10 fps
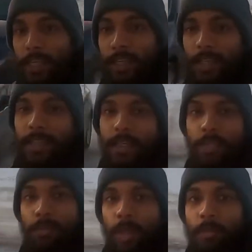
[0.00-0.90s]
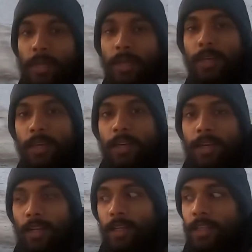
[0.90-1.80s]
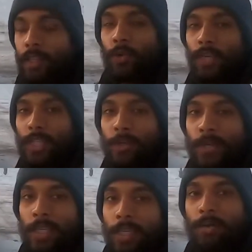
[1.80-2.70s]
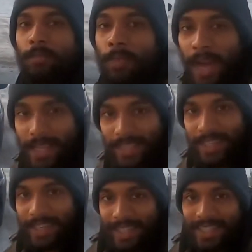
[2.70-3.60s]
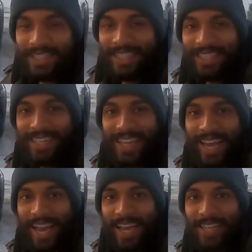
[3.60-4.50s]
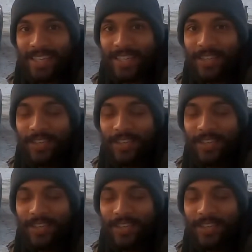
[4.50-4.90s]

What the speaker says: a look at this baby, the 2020 Mazda CX-5.